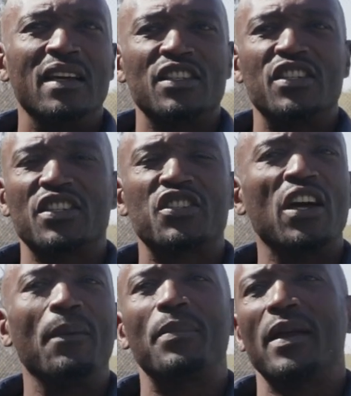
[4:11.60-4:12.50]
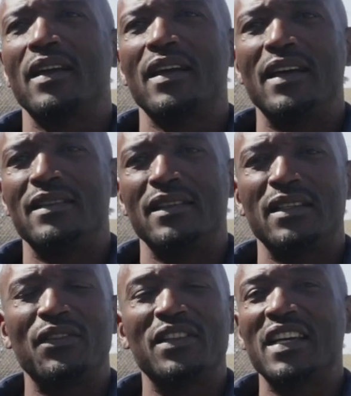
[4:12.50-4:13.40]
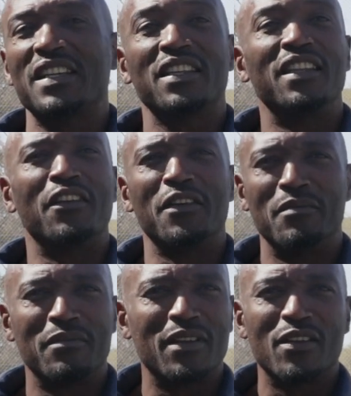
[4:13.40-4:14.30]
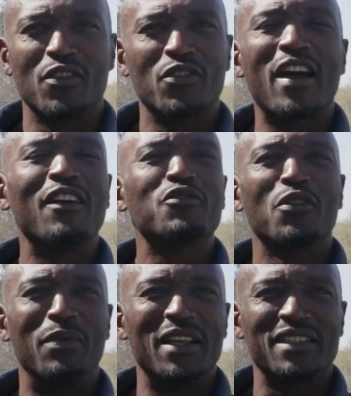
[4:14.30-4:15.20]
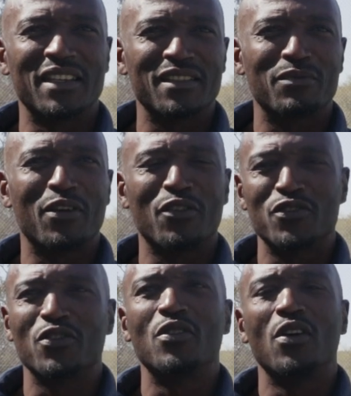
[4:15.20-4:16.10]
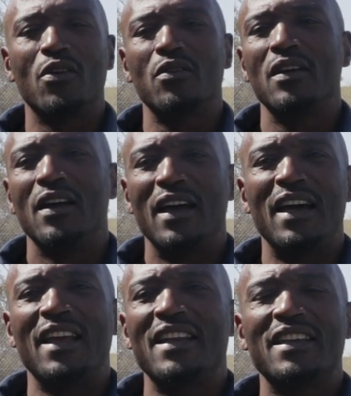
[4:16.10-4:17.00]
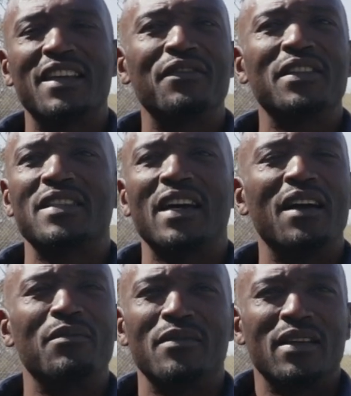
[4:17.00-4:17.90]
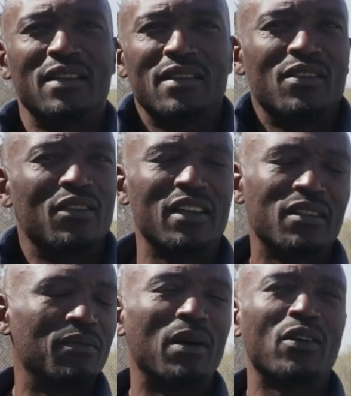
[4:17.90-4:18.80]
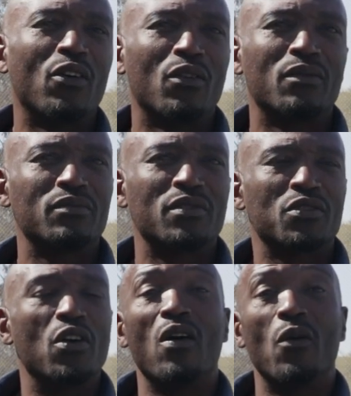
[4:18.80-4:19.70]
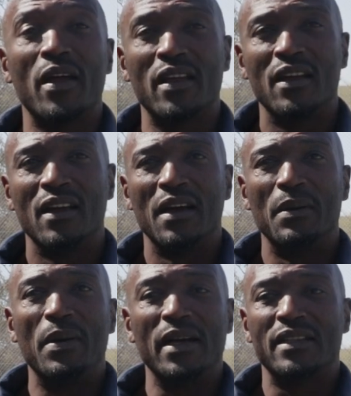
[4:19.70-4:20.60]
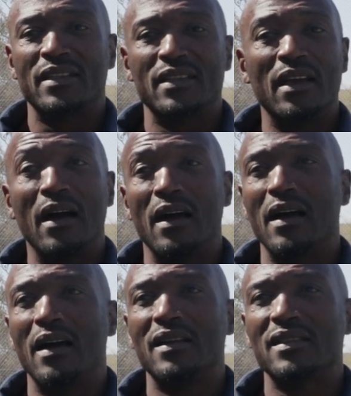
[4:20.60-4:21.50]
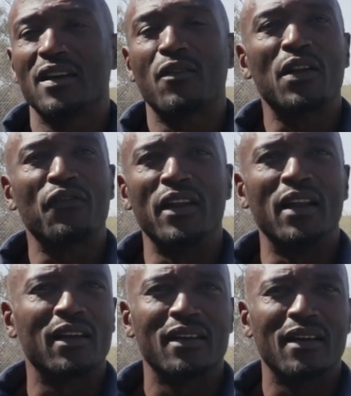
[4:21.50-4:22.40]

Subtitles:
just jumping and even touching the rim, you count your blessings because at any given time, it might all just go away. But yeah, it's a great feeling.